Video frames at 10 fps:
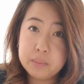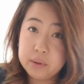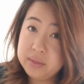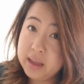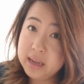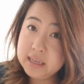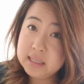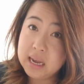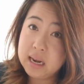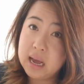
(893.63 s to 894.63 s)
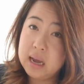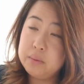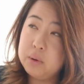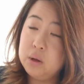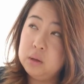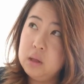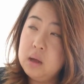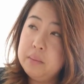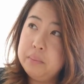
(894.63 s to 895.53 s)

birthdays and I will